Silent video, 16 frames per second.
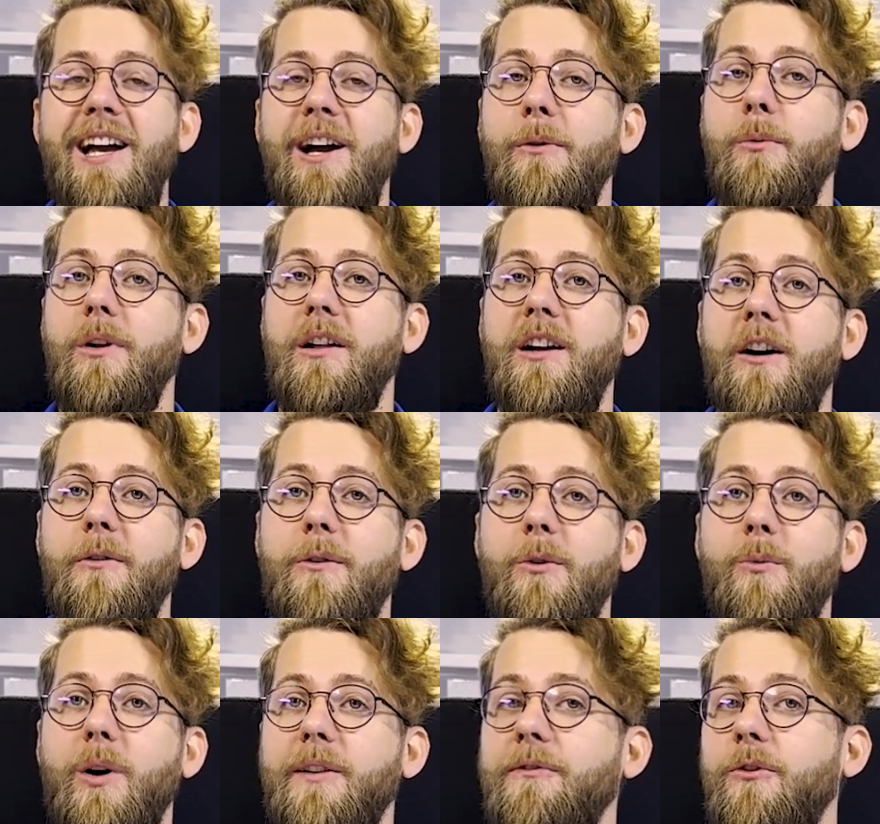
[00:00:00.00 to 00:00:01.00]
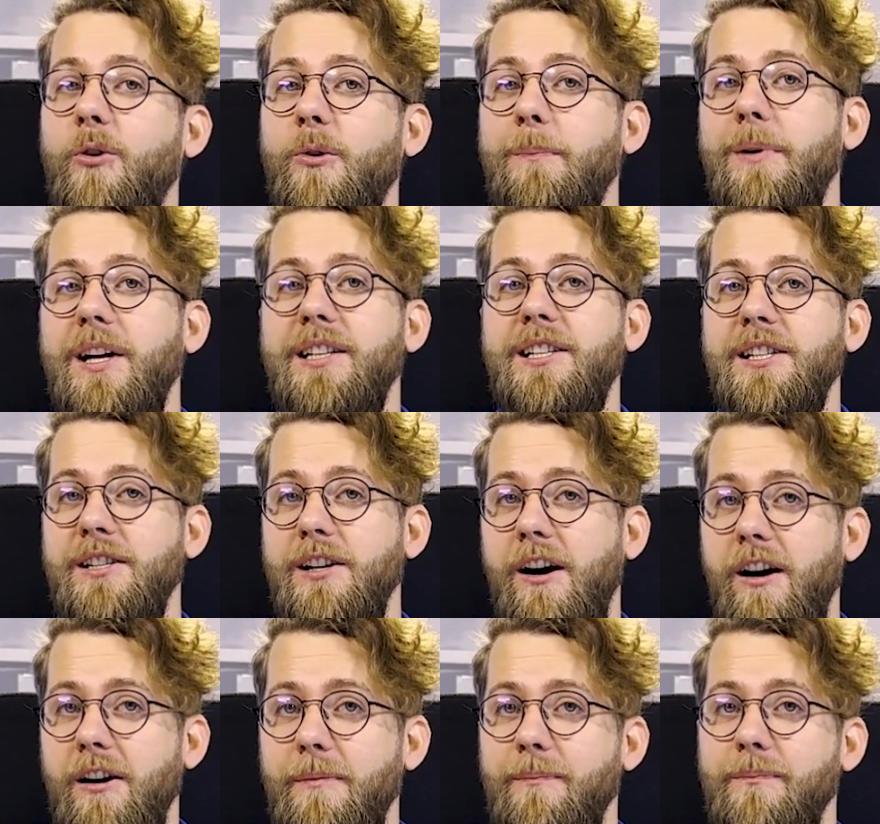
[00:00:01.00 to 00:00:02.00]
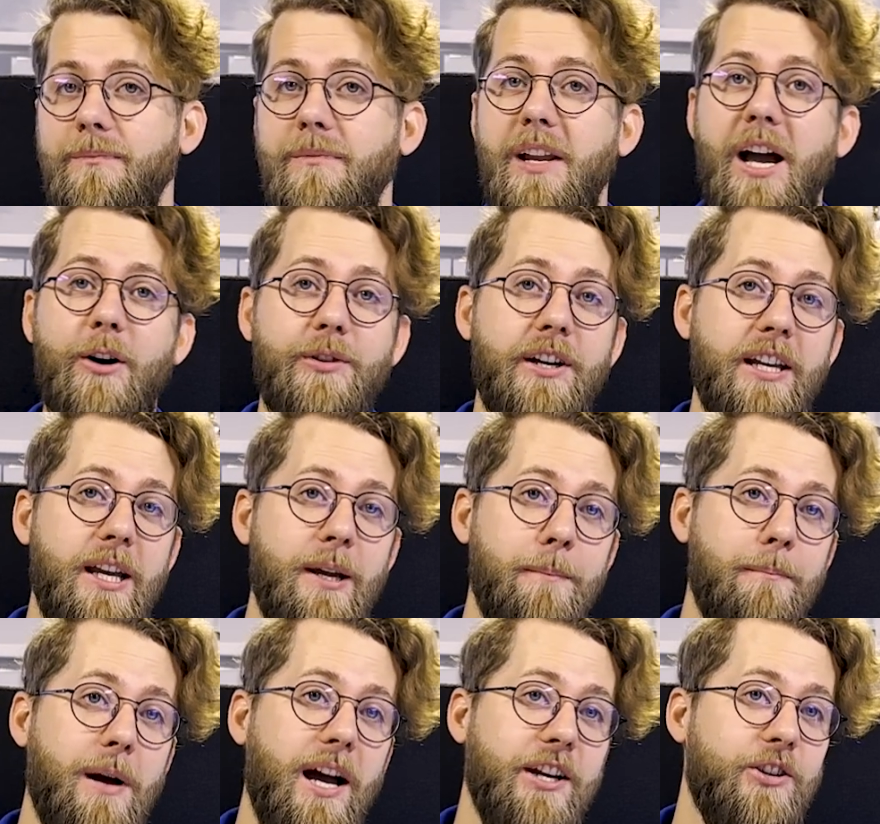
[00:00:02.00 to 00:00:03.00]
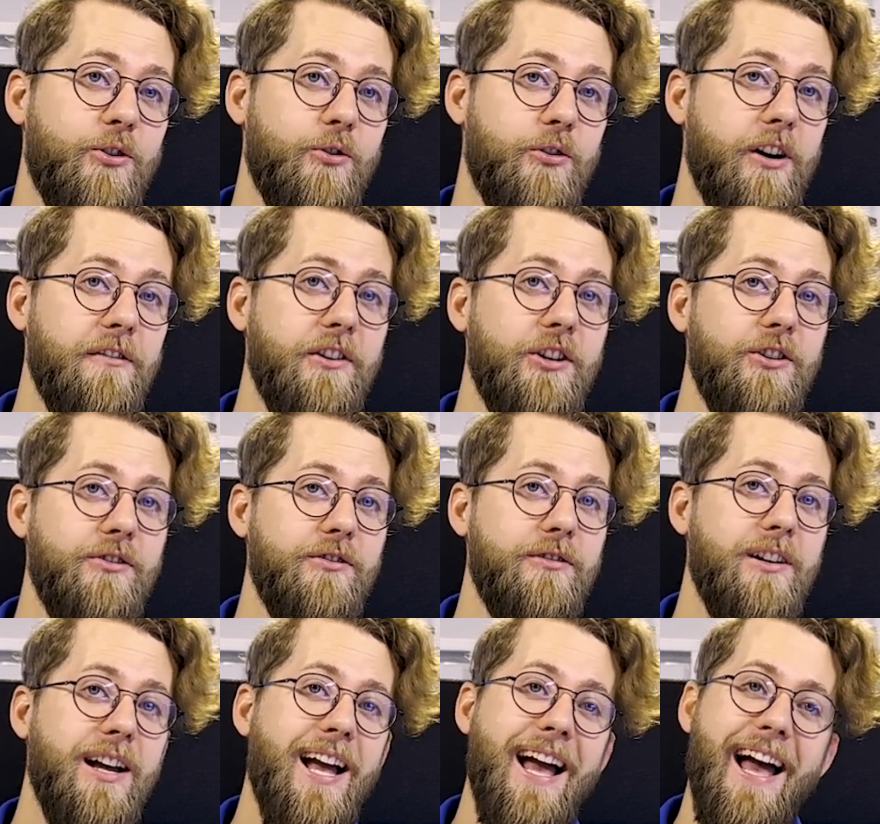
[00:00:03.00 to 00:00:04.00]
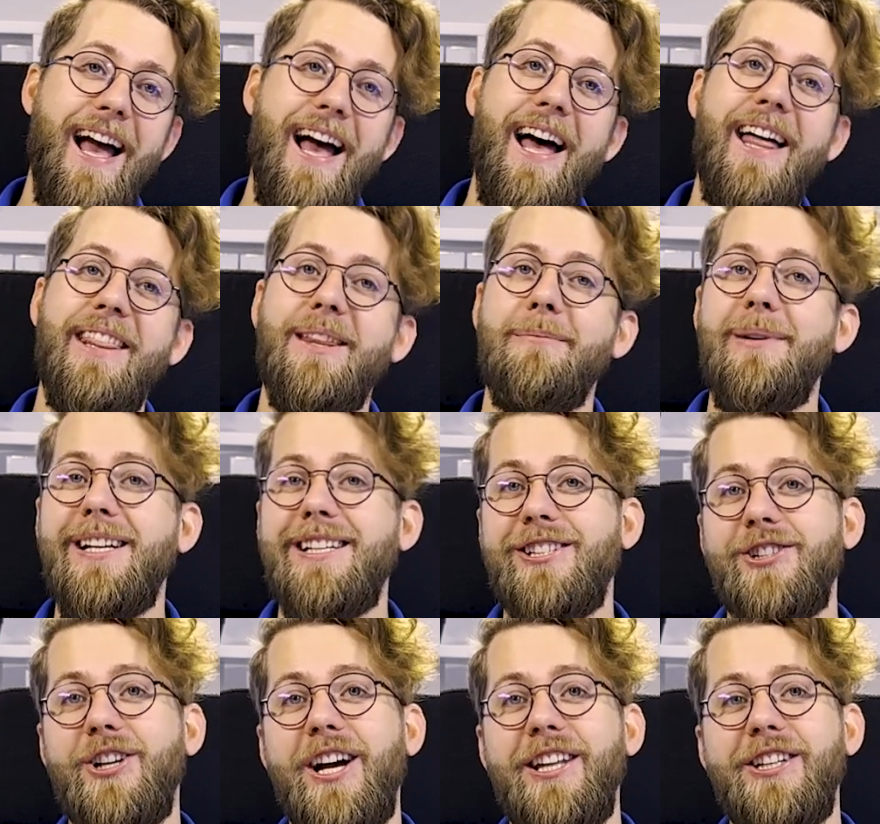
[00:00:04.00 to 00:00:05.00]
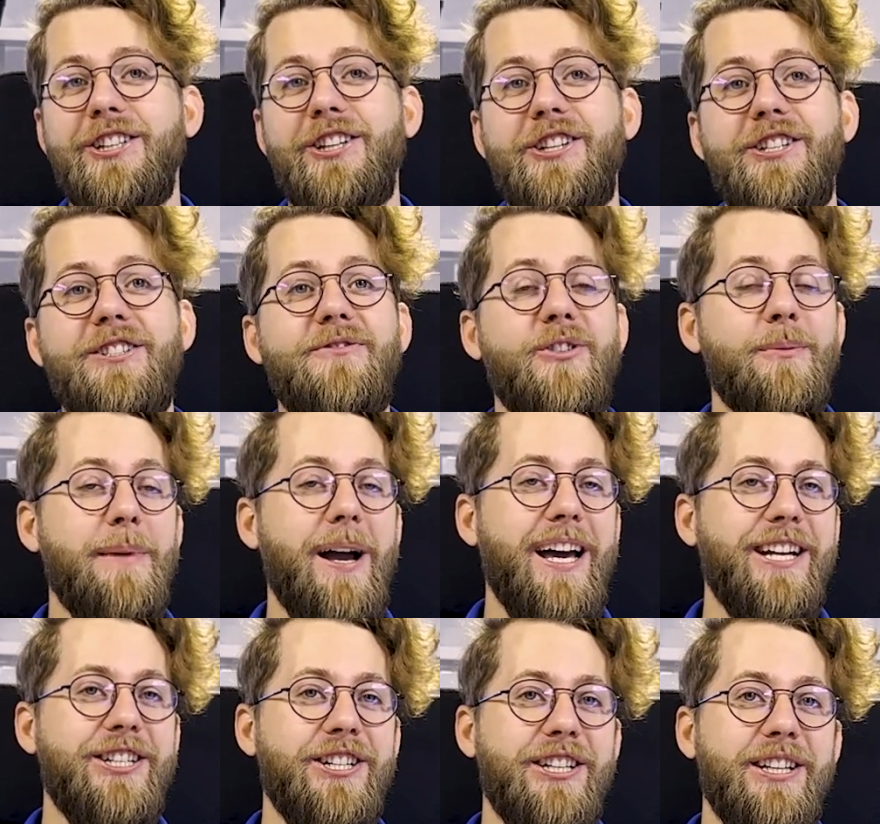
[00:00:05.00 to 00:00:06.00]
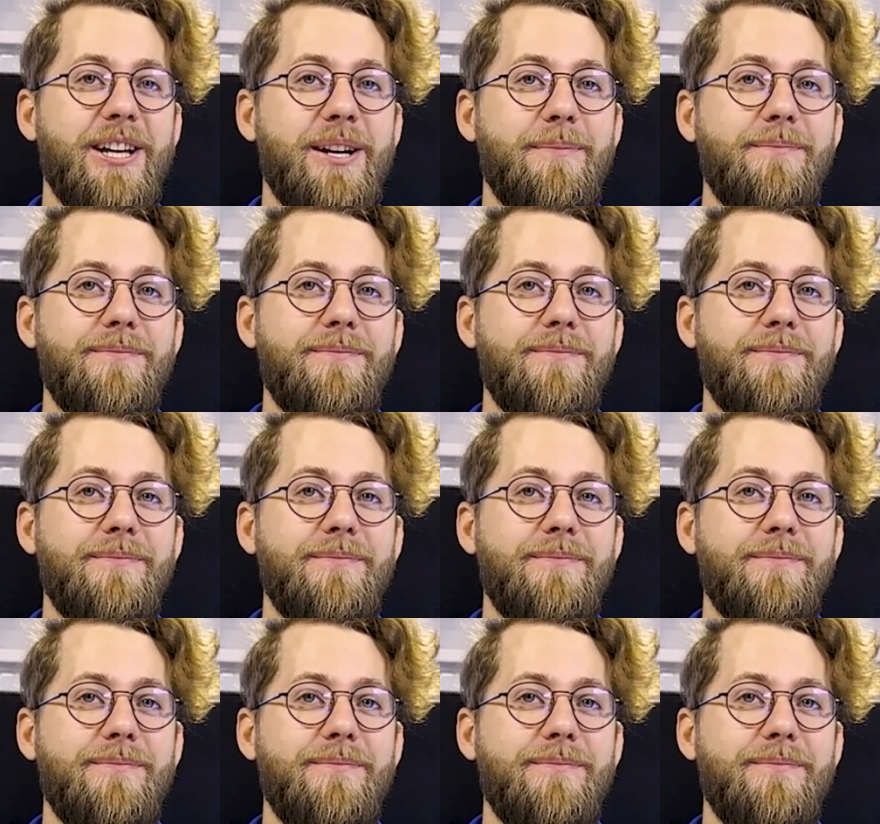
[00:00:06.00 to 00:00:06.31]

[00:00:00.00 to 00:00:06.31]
We'll cover what floor prices are, how they impact your revenue, and the best strategies for managing them.